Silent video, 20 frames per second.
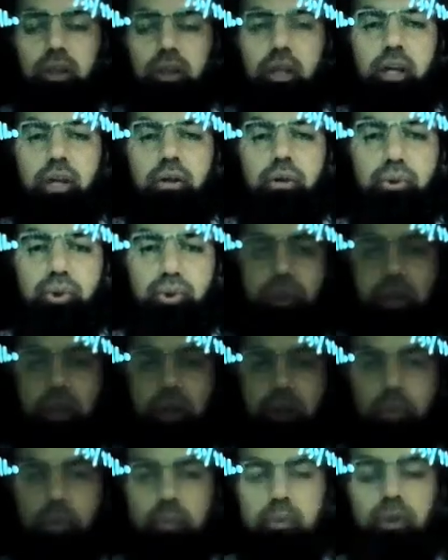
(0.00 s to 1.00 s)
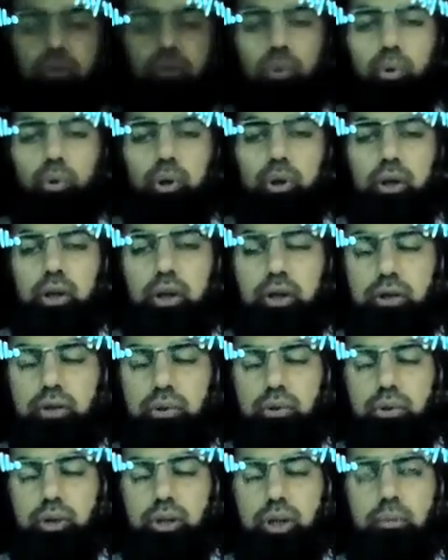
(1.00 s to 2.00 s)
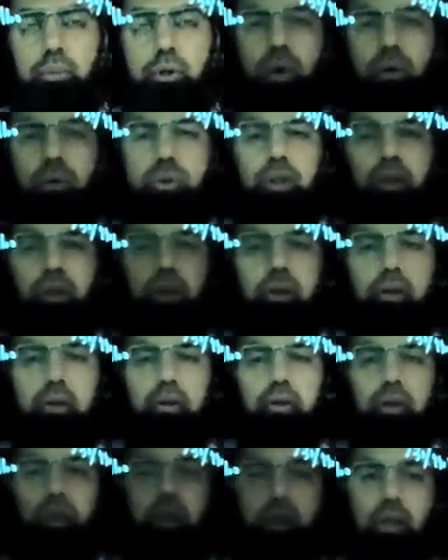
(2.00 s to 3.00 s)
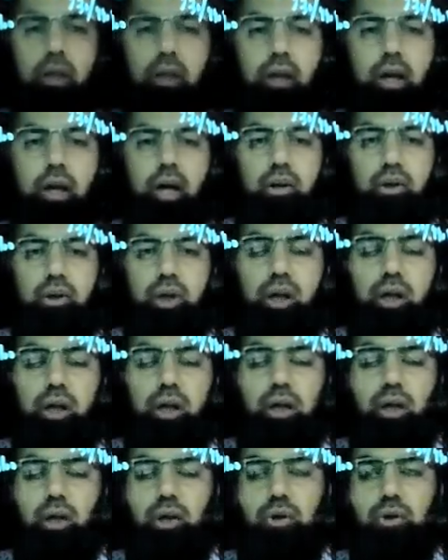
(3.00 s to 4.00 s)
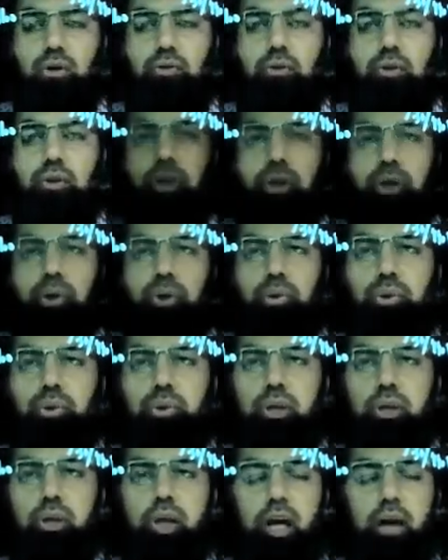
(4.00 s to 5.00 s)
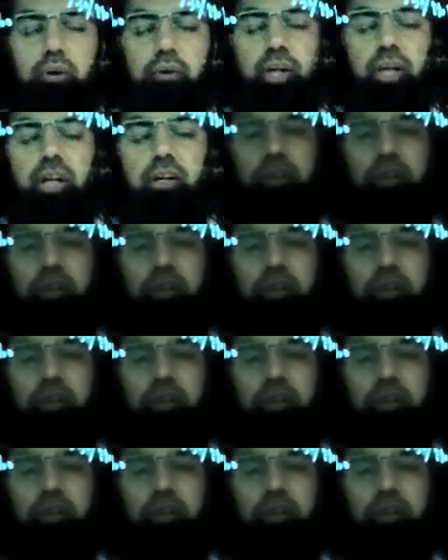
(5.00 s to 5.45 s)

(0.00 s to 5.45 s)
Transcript: need to step up the voltage. To step down the current, I square R losses are reduced, and we can